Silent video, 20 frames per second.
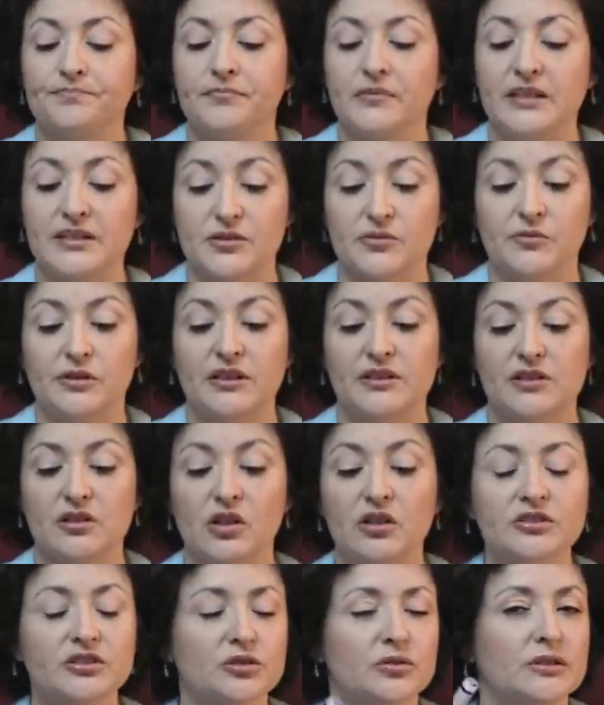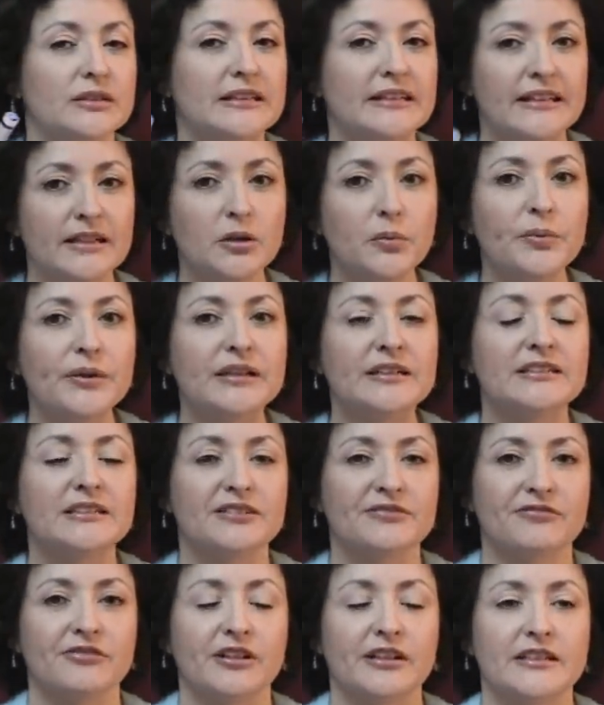This one is also a little bit
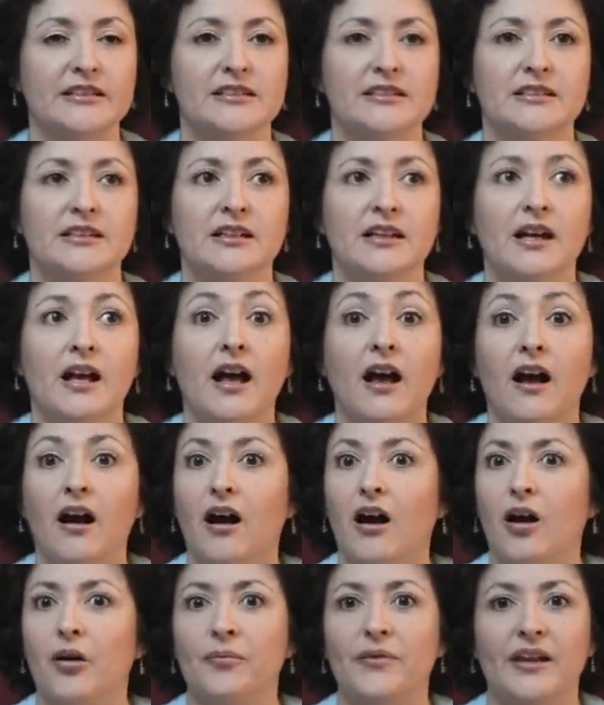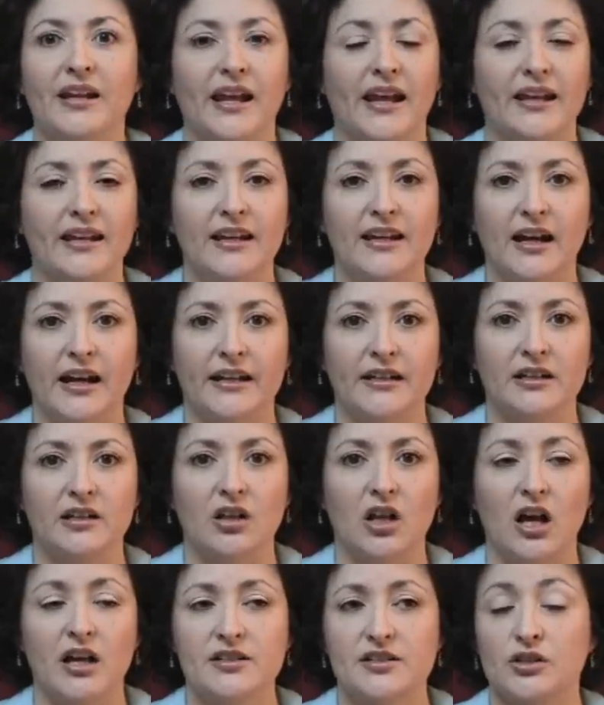different than any kind of
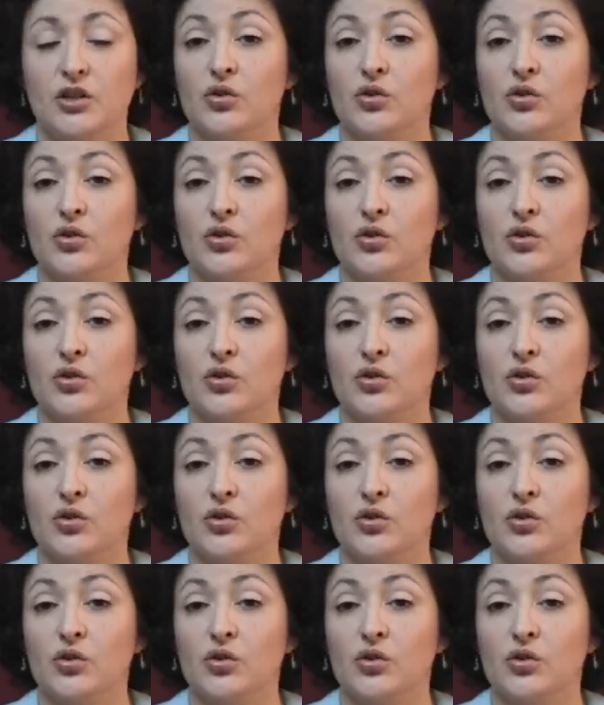gloss.